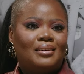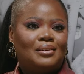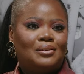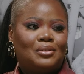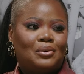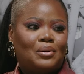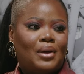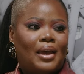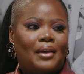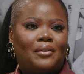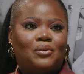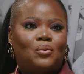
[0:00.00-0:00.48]

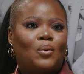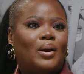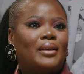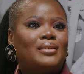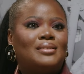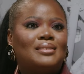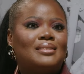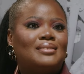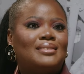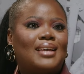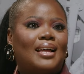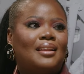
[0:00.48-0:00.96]

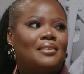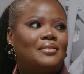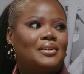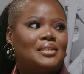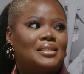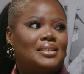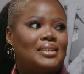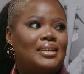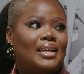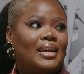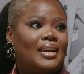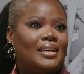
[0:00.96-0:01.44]
XYZ salary
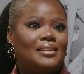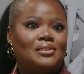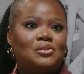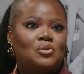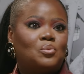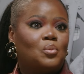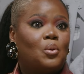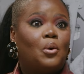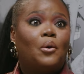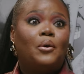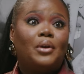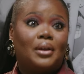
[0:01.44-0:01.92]
today,
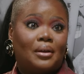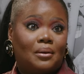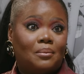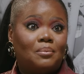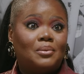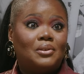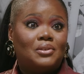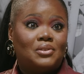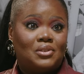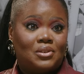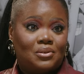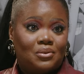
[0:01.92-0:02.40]
tomorrow it could
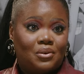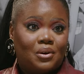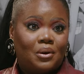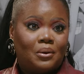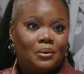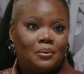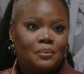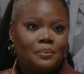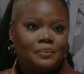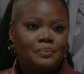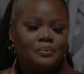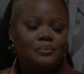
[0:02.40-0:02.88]
be
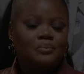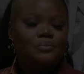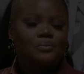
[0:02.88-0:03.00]
zero.